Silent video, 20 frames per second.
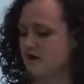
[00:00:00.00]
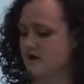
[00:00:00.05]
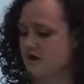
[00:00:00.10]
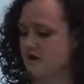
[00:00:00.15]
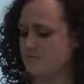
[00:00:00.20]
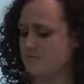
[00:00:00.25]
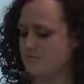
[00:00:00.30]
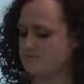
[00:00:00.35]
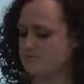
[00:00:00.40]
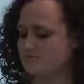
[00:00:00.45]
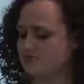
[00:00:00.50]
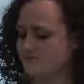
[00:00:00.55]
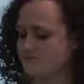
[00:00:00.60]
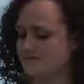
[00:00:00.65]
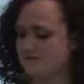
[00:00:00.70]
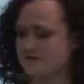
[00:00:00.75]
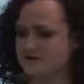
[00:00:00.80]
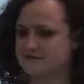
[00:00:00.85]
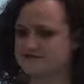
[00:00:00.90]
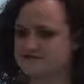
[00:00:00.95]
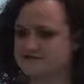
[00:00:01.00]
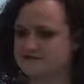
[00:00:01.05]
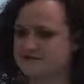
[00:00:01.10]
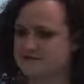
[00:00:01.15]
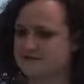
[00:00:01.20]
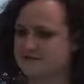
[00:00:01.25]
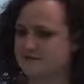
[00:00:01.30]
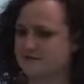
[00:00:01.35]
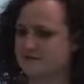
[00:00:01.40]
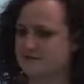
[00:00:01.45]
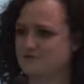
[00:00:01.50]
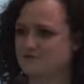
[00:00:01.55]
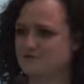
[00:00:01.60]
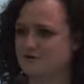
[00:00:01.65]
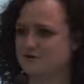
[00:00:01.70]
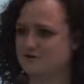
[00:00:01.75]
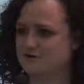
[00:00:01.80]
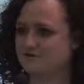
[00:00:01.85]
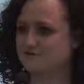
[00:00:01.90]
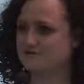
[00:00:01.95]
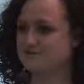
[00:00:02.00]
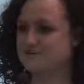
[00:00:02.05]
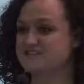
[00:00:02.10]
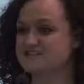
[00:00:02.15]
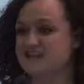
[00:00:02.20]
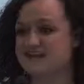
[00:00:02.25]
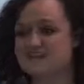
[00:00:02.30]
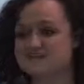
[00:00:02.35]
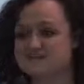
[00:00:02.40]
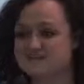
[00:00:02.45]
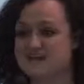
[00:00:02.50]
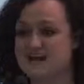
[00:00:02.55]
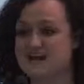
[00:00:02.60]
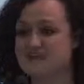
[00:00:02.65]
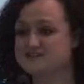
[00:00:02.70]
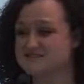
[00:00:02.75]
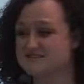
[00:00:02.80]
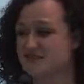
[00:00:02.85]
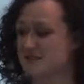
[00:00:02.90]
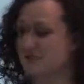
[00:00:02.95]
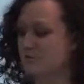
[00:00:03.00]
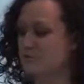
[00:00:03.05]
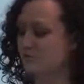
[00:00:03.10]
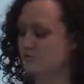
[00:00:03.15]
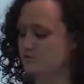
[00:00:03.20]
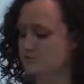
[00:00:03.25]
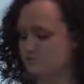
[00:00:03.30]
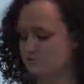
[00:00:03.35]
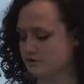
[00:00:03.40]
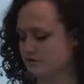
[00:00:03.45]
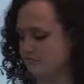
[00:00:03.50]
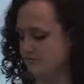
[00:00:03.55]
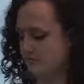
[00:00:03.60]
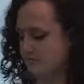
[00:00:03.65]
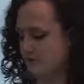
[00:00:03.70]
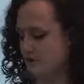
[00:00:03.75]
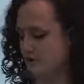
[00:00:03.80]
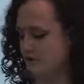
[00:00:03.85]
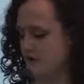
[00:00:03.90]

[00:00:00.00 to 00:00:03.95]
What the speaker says: it's definitely something that a lot of our retailers in-house are getting on board with,